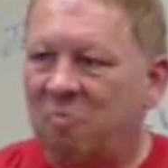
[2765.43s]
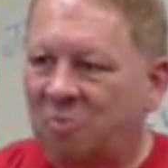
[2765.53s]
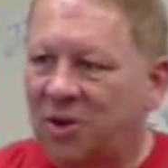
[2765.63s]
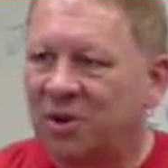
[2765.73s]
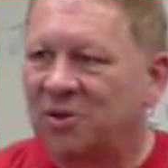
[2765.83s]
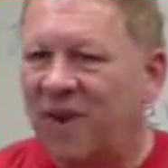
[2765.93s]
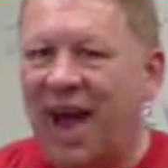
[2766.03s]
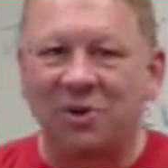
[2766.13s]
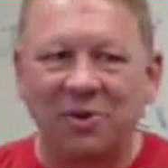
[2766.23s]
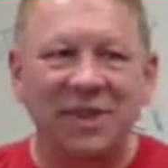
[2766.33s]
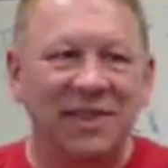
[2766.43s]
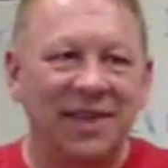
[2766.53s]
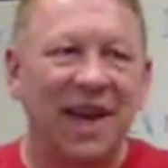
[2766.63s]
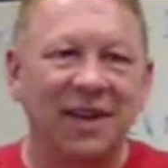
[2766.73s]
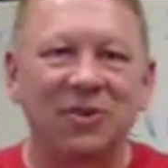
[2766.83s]
there's factory
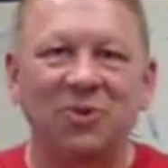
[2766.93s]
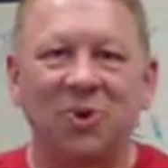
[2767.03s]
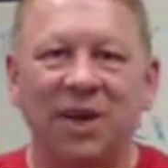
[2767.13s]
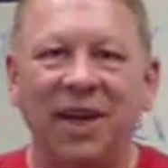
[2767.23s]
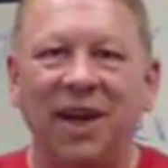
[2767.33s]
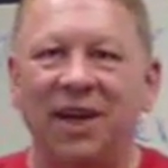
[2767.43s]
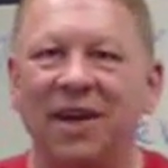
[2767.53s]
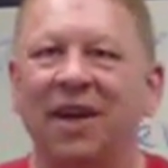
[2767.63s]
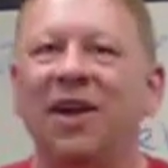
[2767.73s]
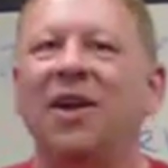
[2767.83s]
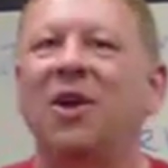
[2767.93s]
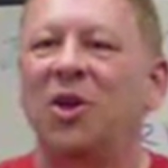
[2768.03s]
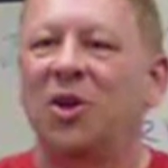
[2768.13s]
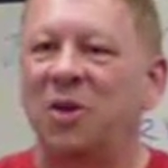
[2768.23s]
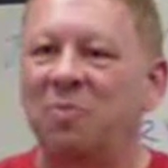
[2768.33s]
settings, so again,
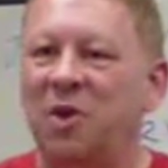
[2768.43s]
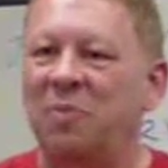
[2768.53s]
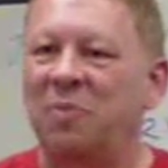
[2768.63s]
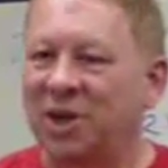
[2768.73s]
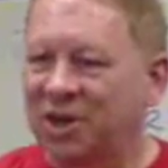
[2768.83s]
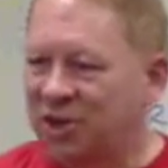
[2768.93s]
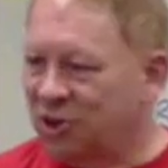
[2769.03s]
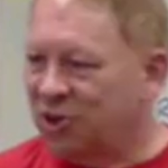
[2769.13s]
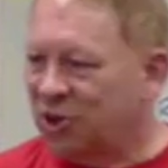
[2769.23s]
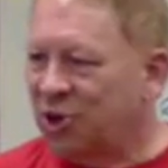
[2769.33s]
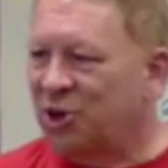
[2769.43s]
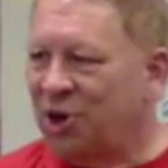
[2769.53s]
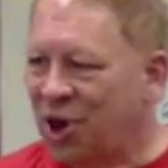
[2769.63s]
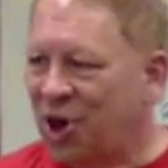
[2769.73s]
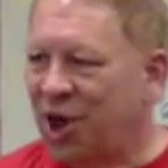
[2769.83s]
that people can just turn
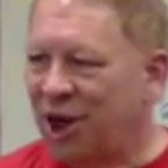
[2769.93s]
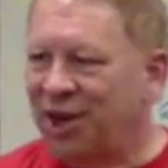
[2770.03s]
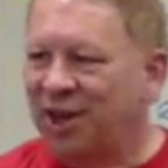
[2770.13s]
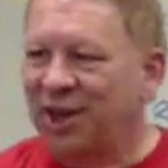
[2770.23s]
on,